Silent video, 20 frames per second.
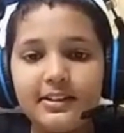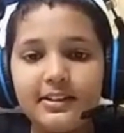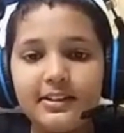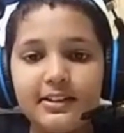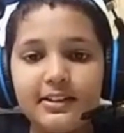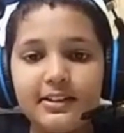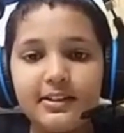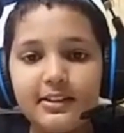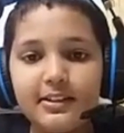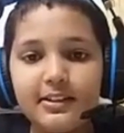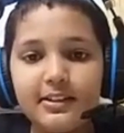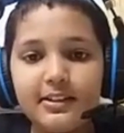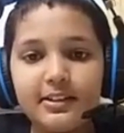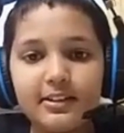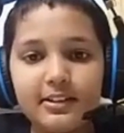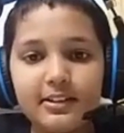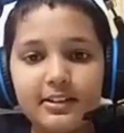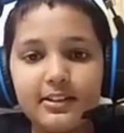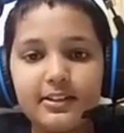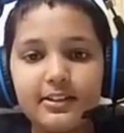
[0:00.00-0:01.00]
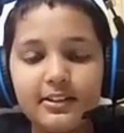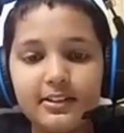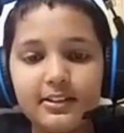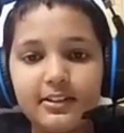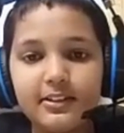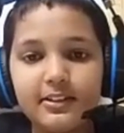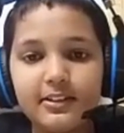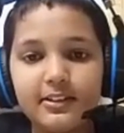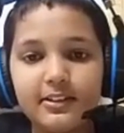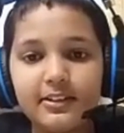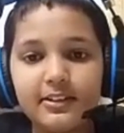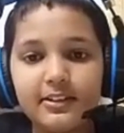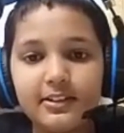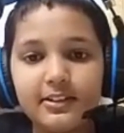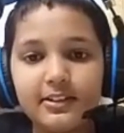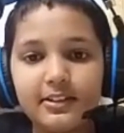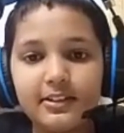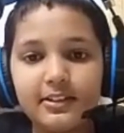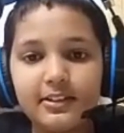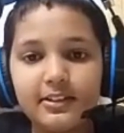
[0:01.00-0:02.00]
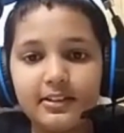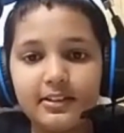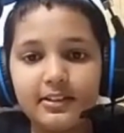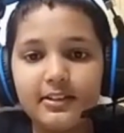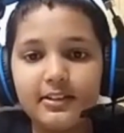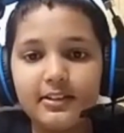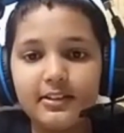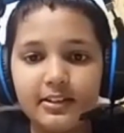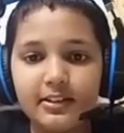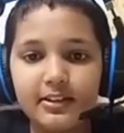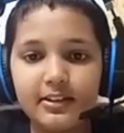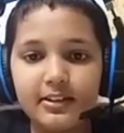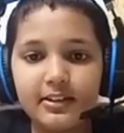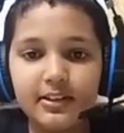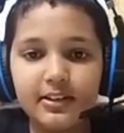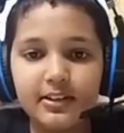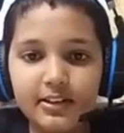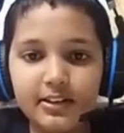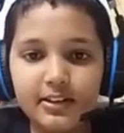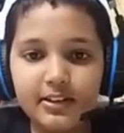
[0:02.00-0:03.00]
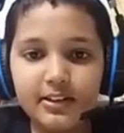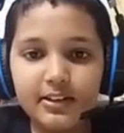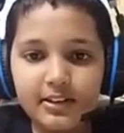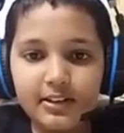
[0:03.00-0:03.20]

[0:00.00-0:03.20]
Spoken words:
(silent)